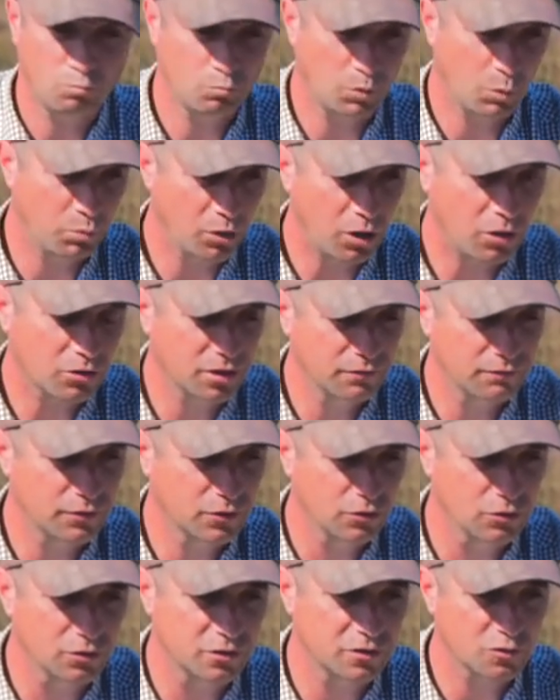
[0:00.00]
We're blocking the
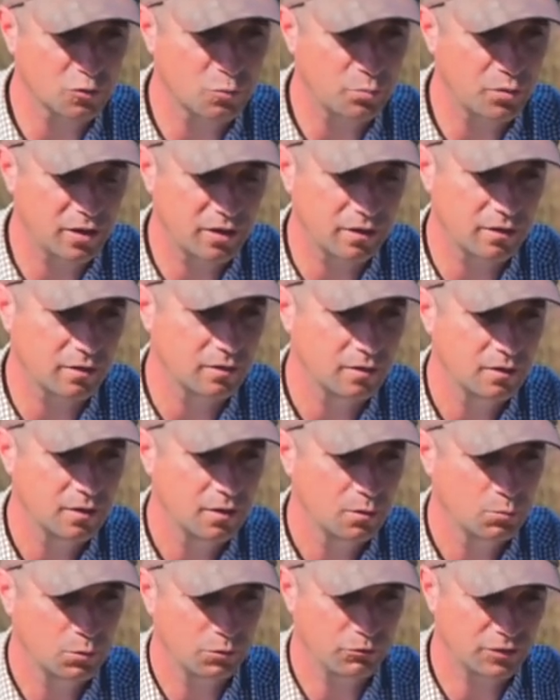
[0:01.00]
gullies up here,
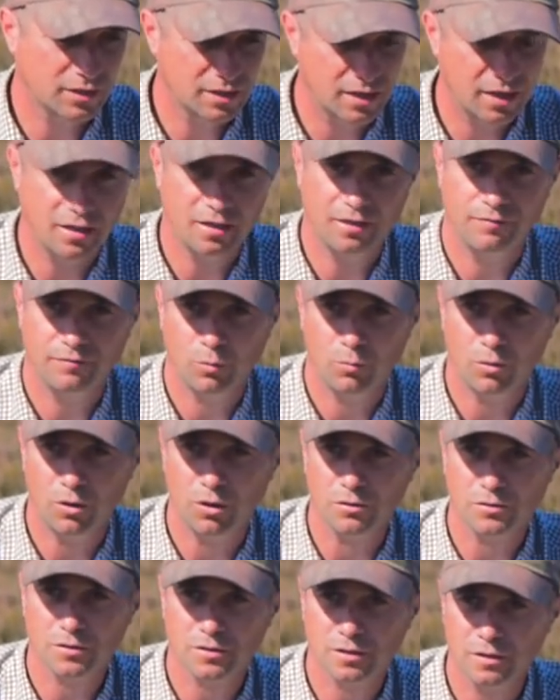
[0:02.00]
we're retaining the
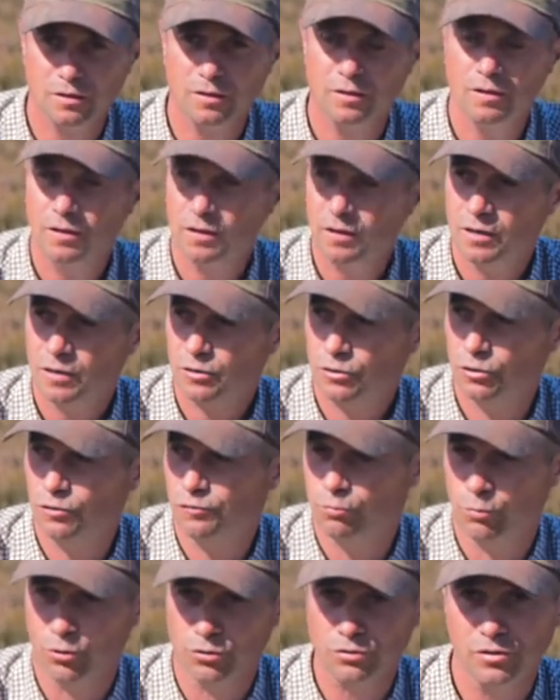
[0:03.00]
water.
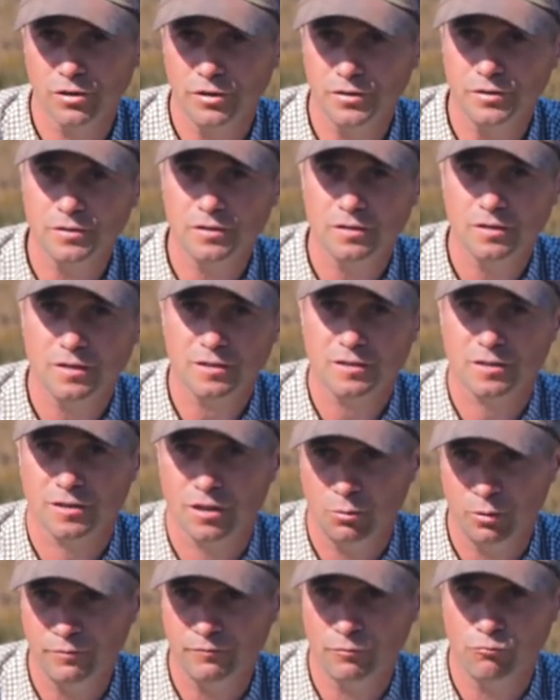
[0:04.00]
Clough woodland is
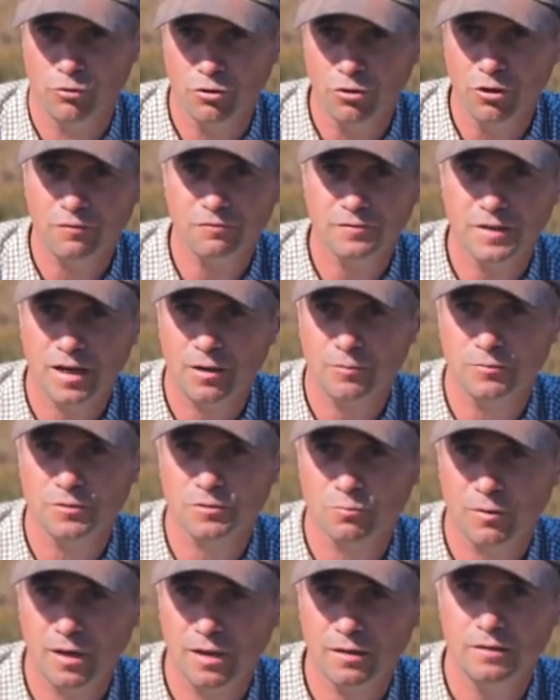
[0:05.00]
slowing the runoff down
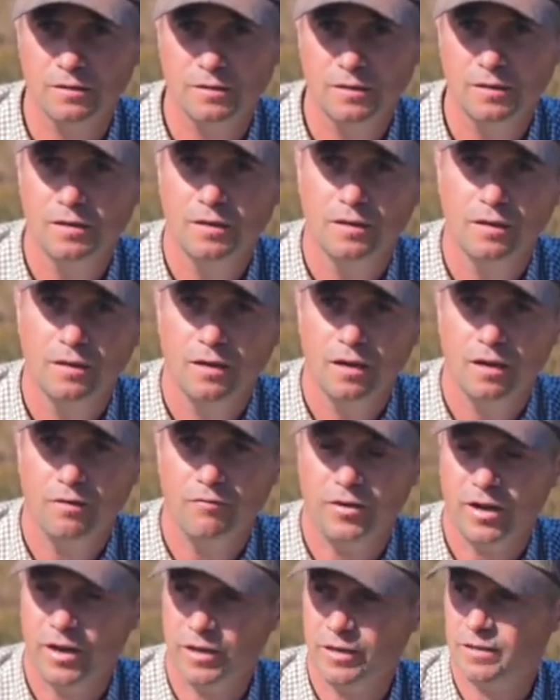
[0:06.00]
as well,
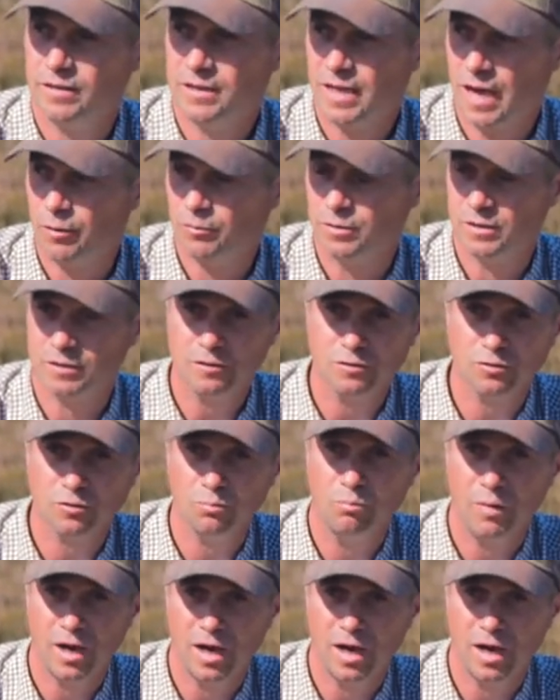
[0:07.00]
and then down into some